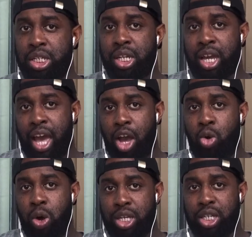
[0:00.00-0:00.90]
It's a guy
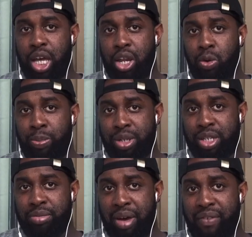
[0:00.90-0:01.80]
who hasn't had no
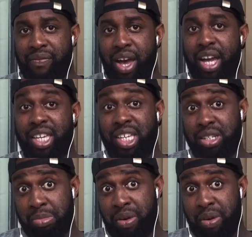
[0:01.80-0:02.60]
pussy in about 5 years.